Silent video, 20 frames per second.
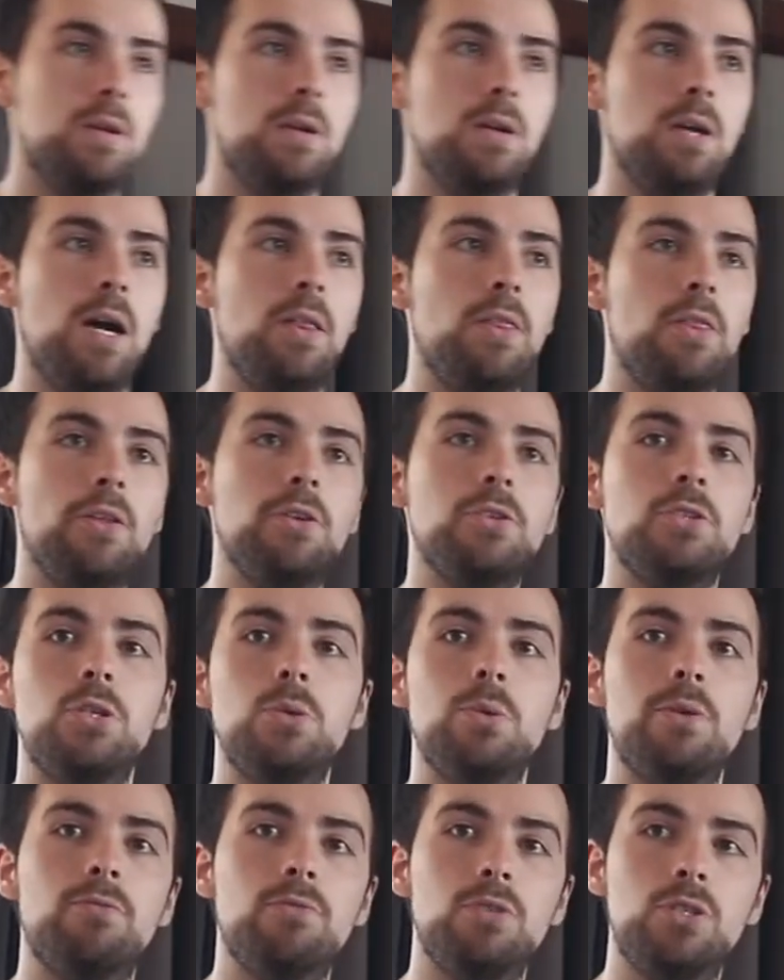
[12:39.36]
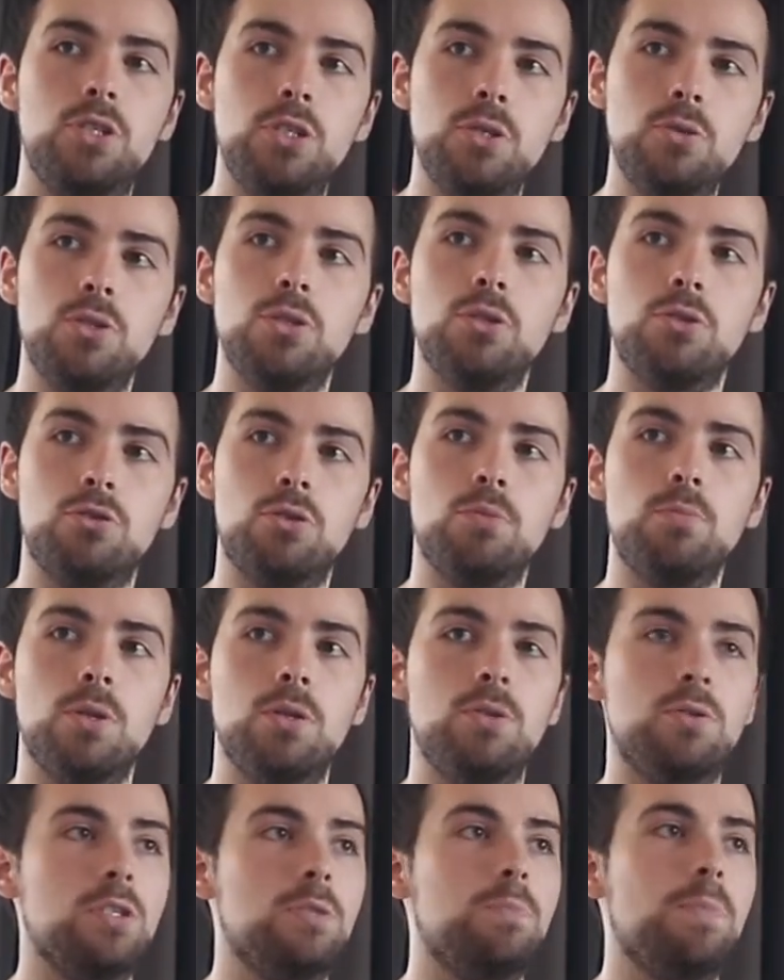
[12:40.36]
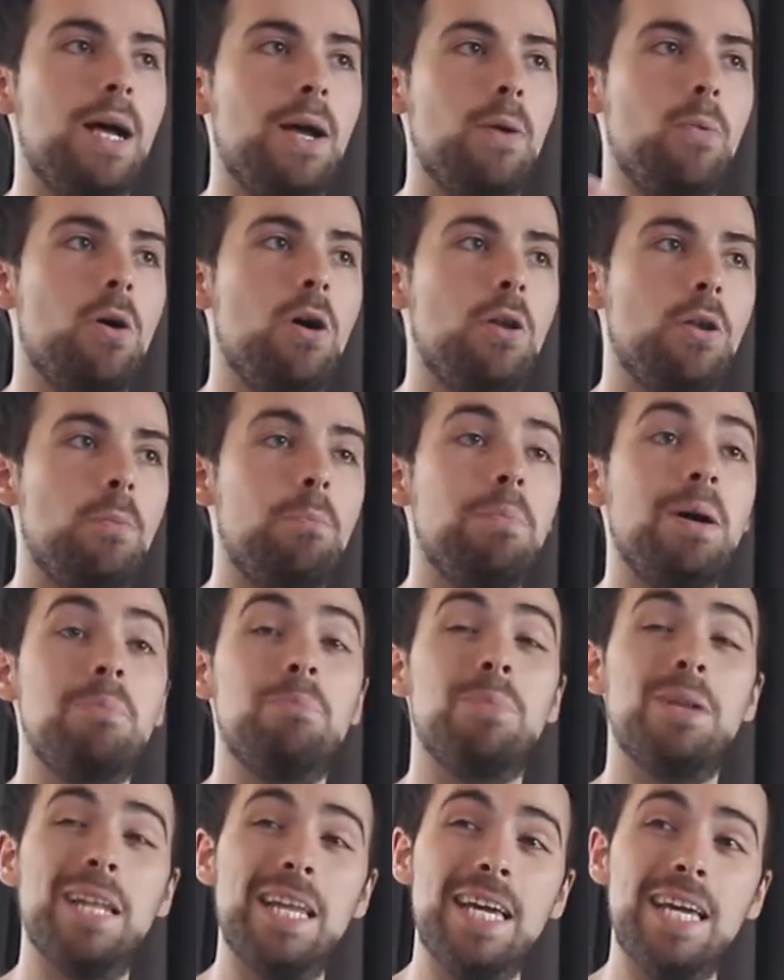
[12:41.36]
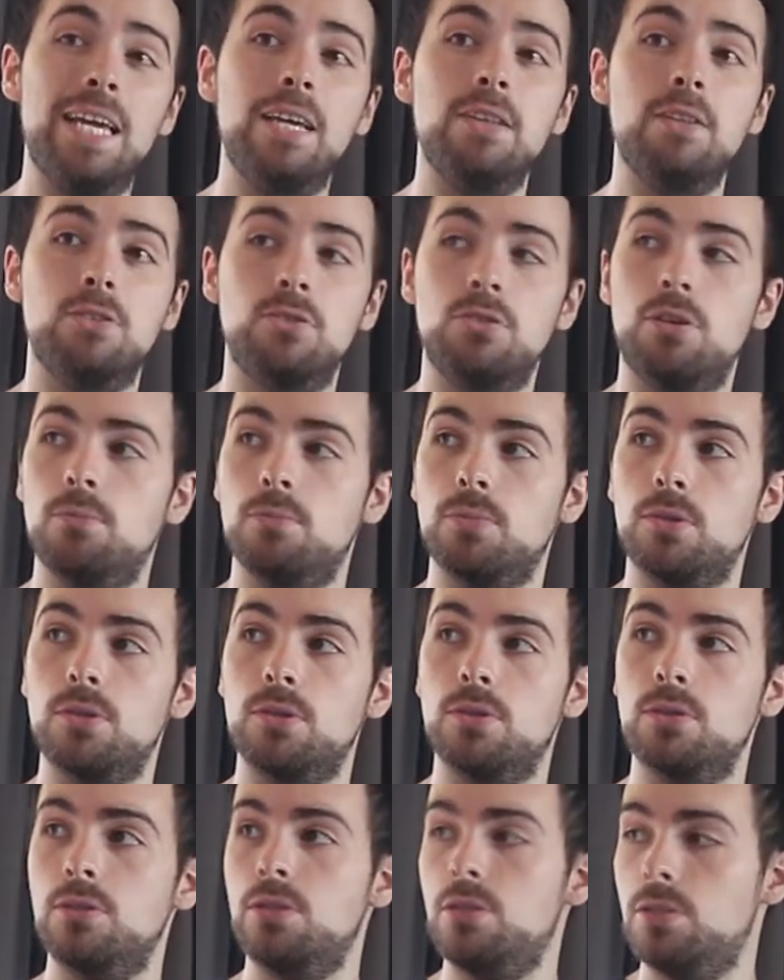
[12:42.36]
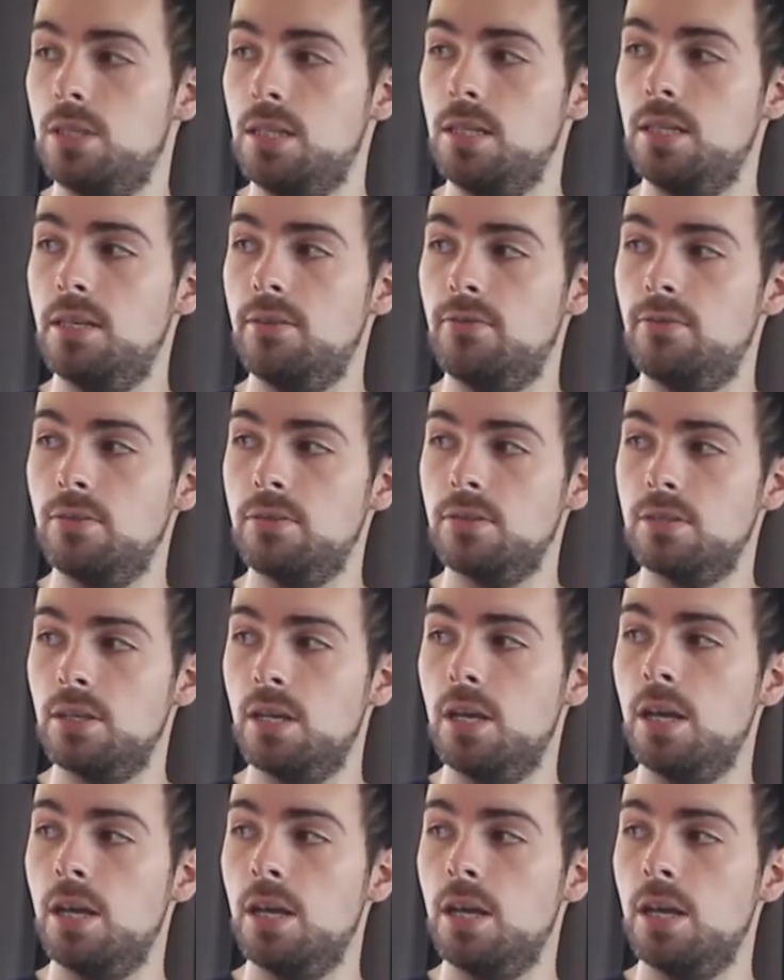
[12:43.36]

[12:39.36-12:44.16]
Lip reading: And thus you have reduced your trump losers by 1 by playing the trumps. Do you see the difference?